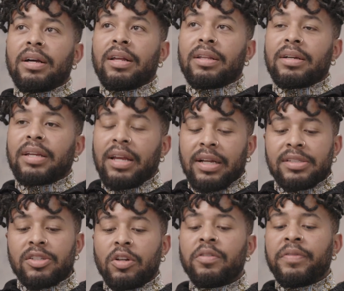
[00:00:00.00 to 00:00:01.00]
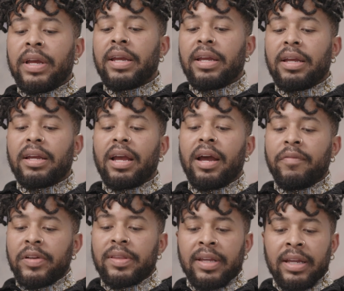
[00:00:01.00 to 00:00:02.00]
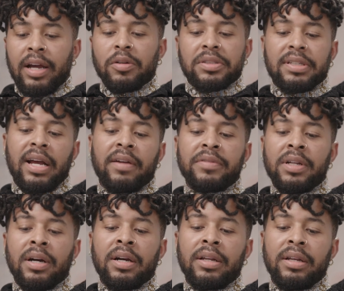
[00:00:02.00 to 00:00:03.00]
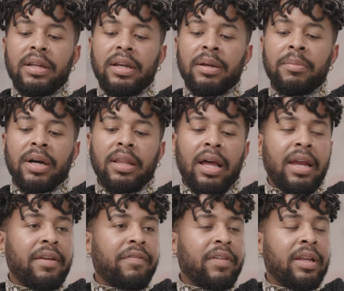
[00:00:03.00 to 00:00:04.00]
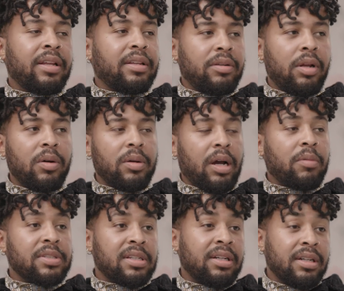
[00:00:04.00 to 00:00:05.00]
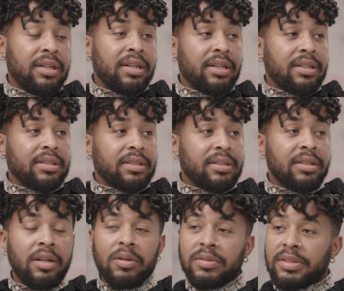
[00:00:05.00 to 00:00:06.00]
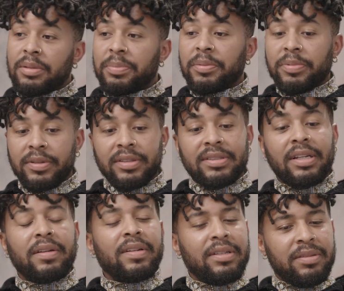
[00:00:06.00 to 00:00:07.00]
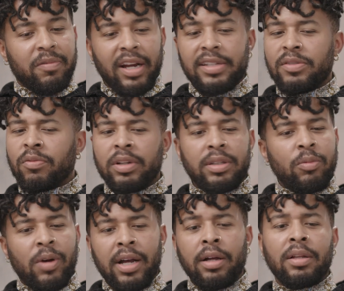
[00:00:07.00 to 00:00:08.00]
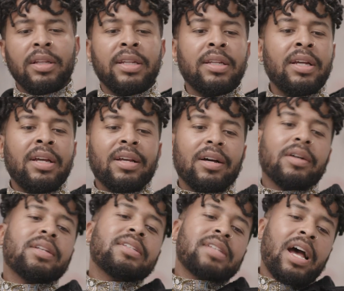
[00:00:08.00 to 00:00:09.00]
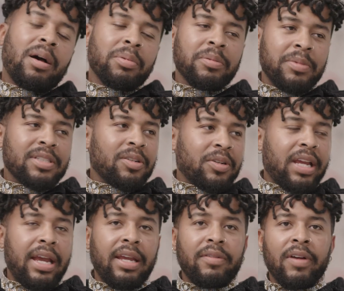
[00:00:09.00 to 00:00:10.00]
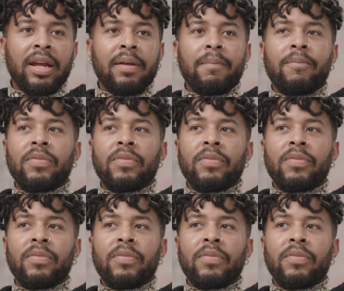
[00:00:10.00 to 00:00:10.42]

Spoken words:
I survey everything else that I've done in my life, and you know, I was good. You know, some people are saying he writes really well and his album is okay, right?